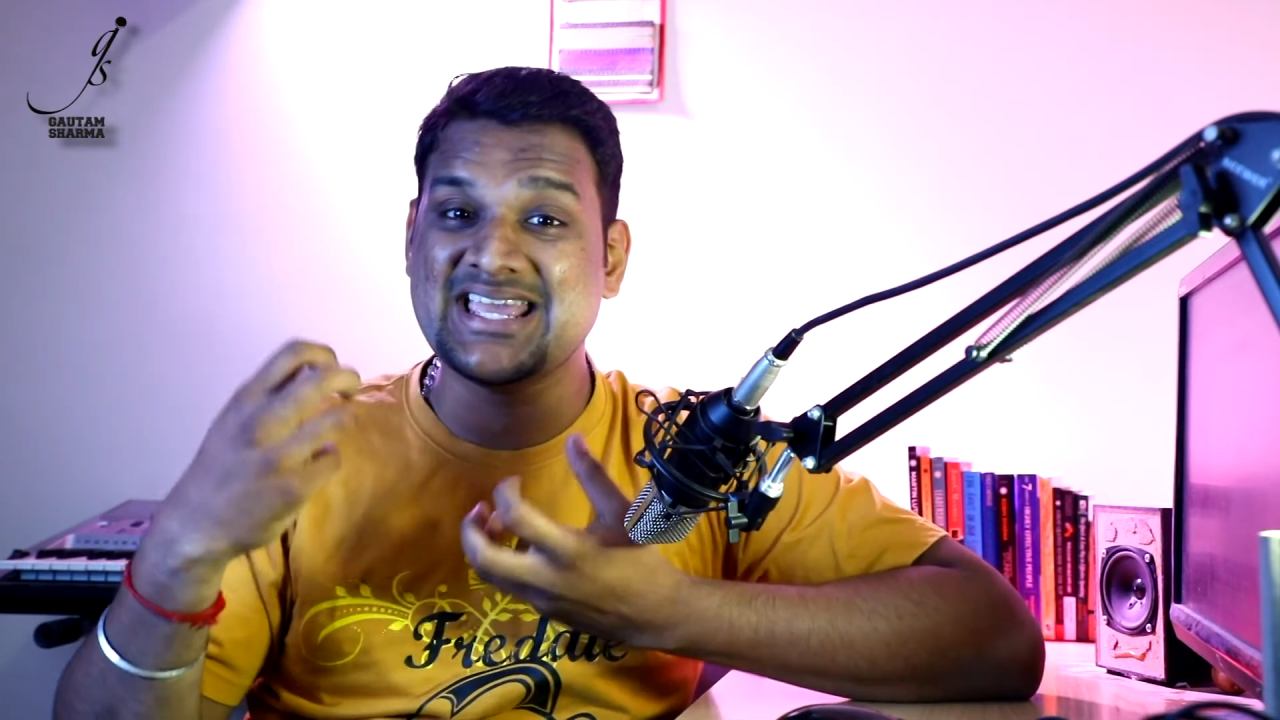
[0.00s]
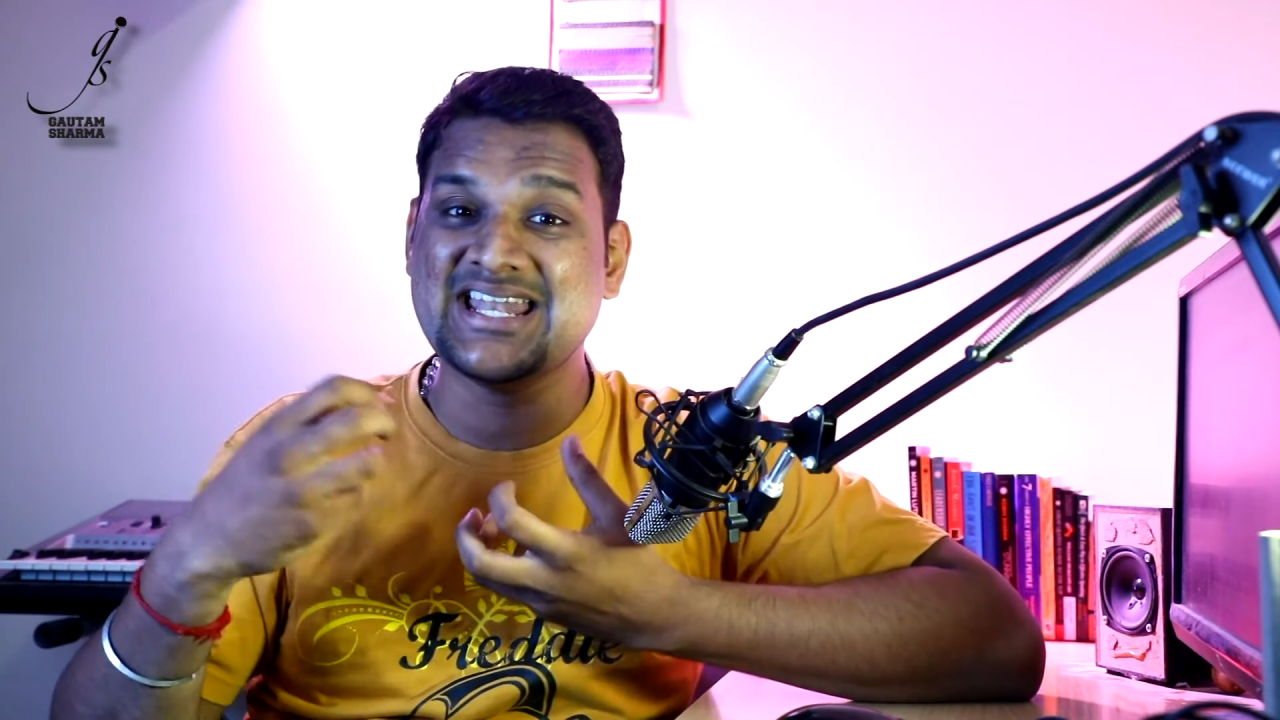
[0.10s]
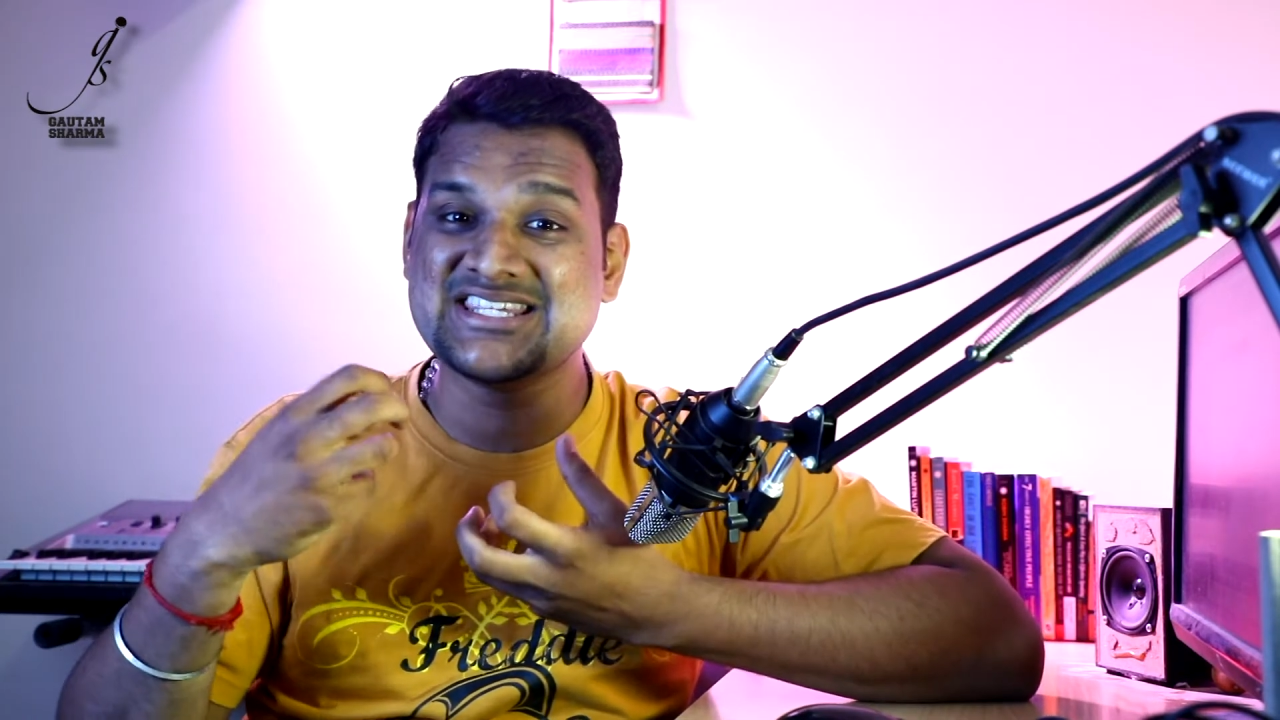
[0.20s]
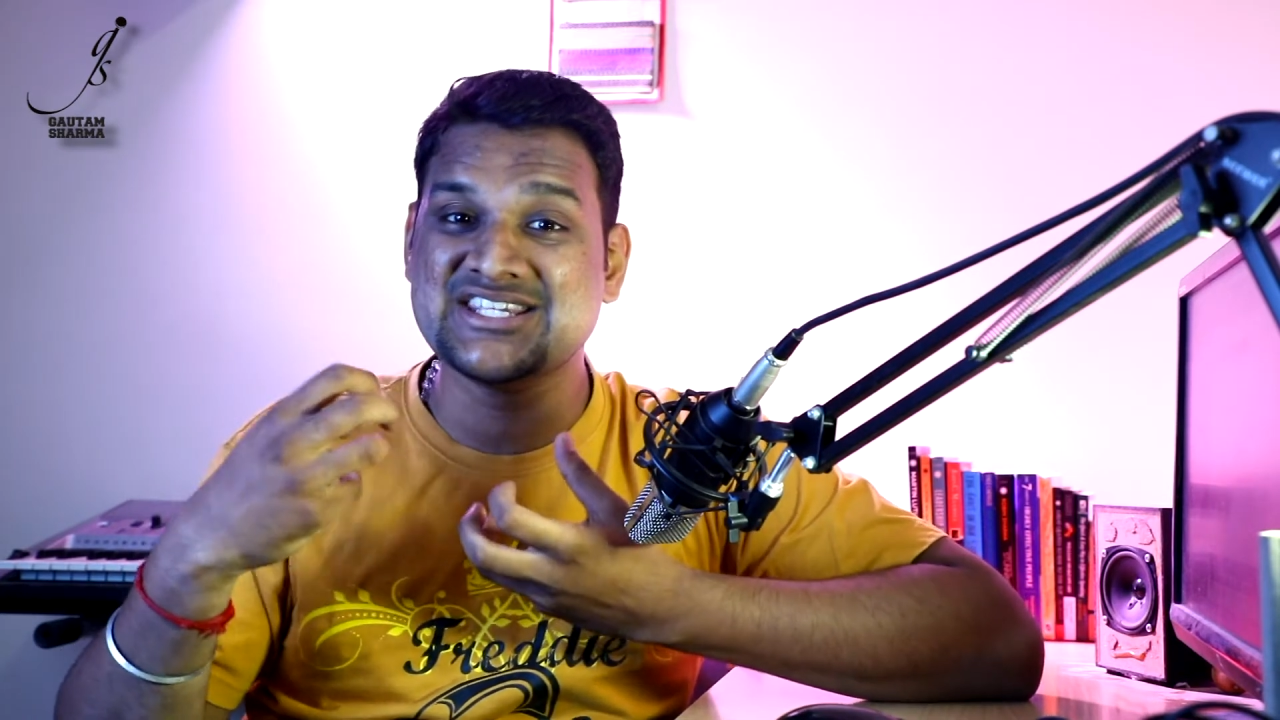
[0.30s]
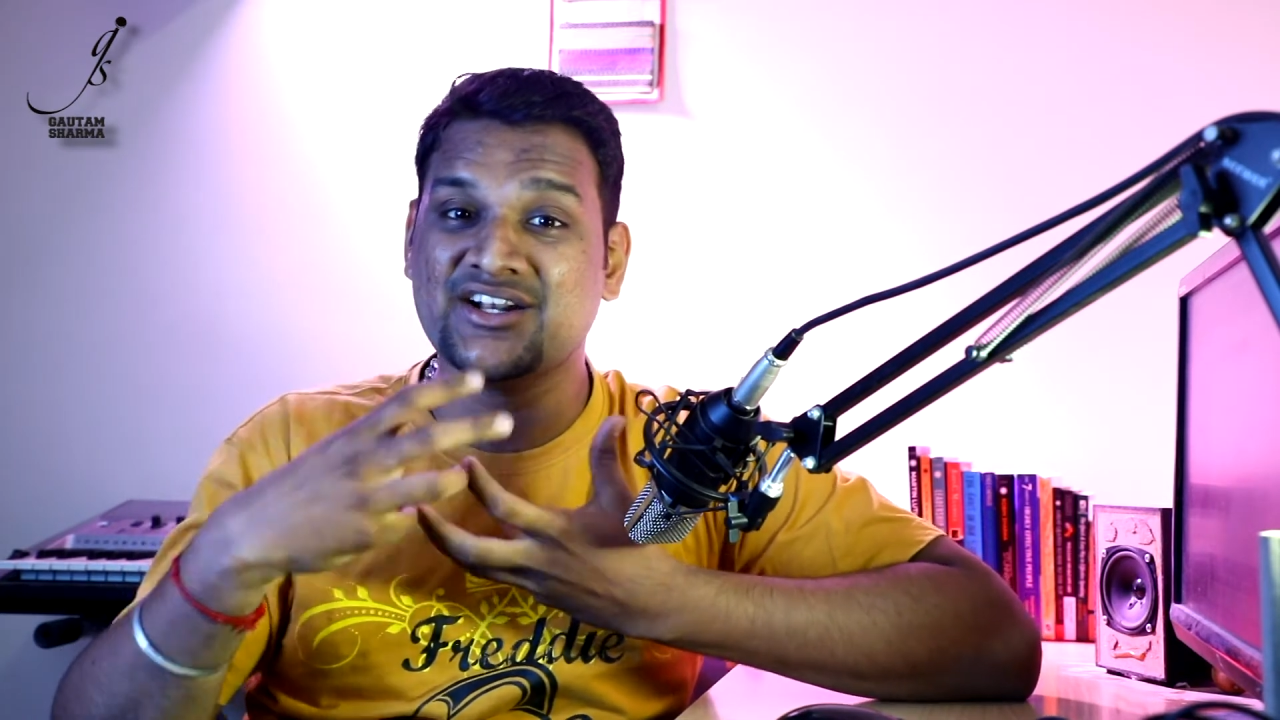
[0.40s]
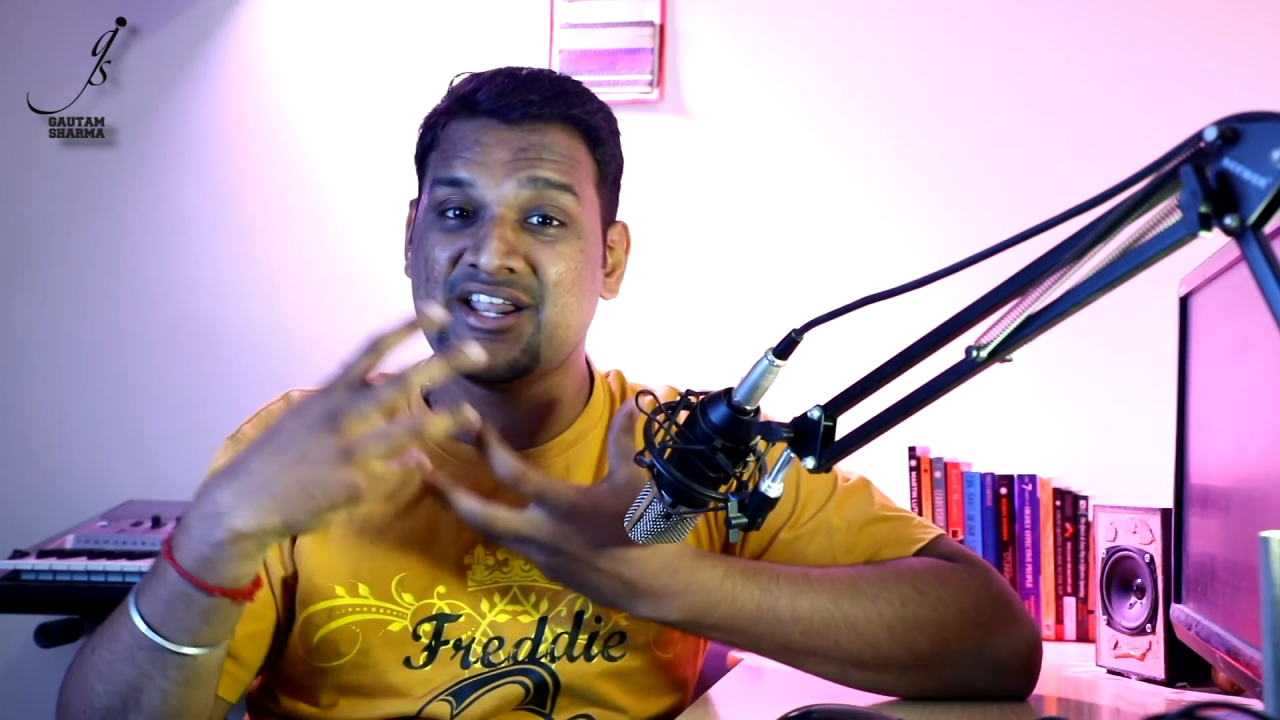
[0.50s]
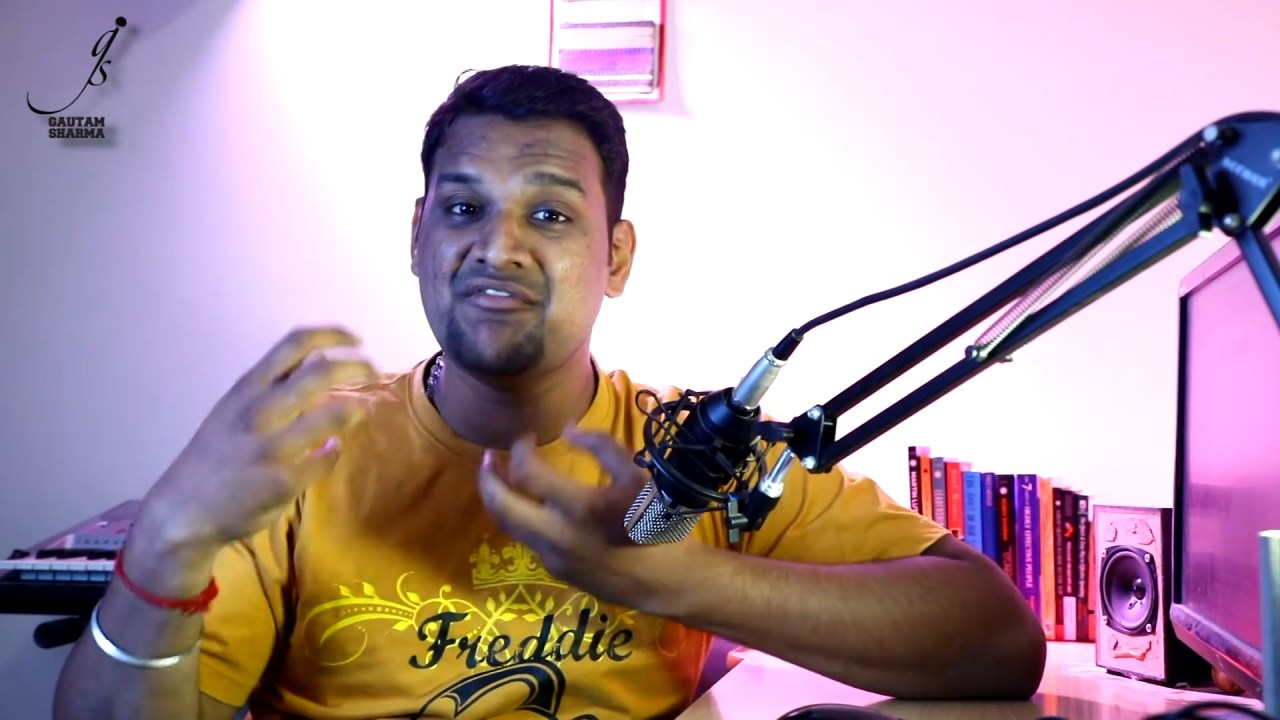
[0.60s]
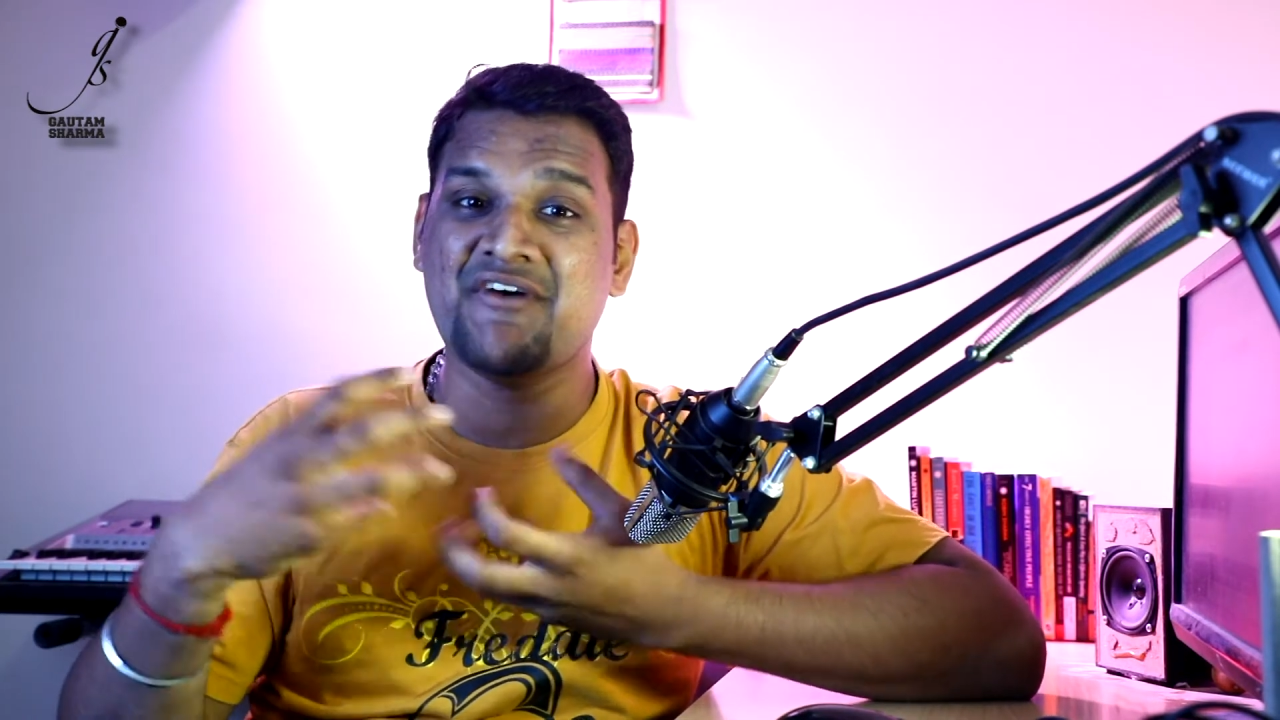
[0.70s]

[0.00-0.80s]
in a certain